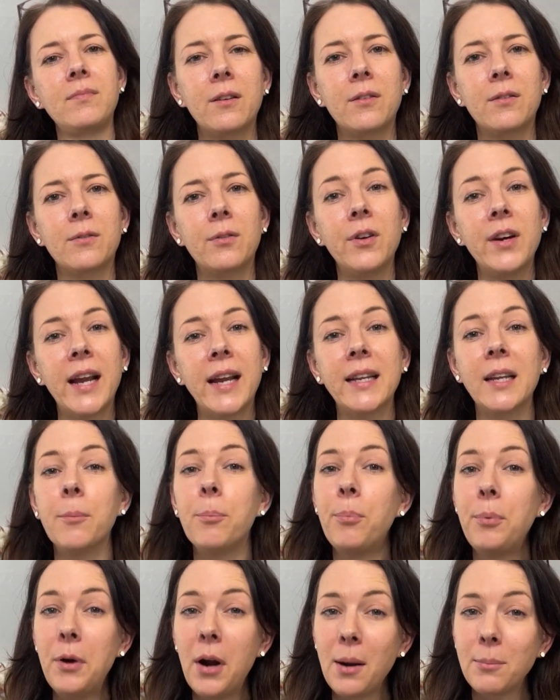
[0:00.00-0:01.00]
creating
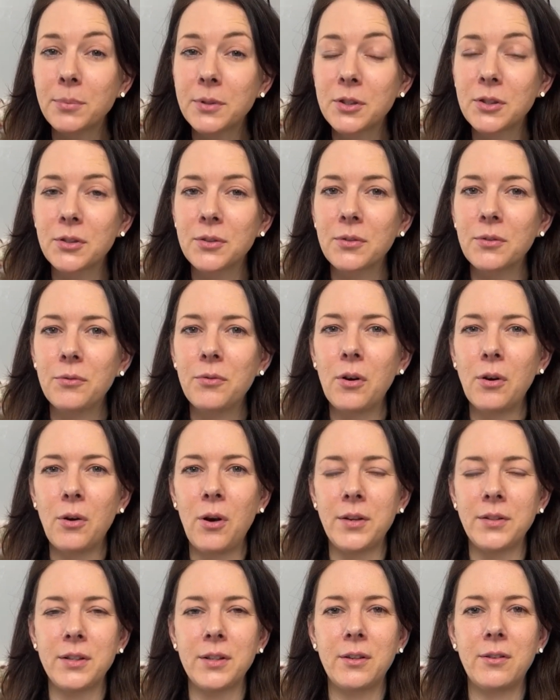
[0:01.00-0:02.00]
prompts for
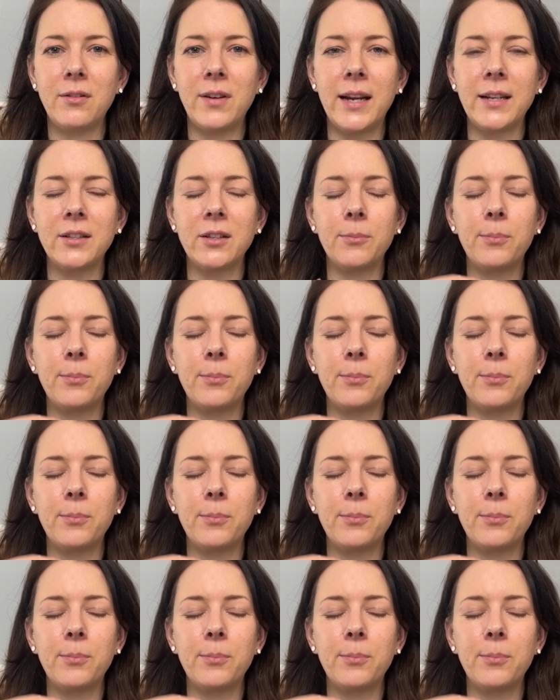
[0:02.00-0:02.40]
content creation,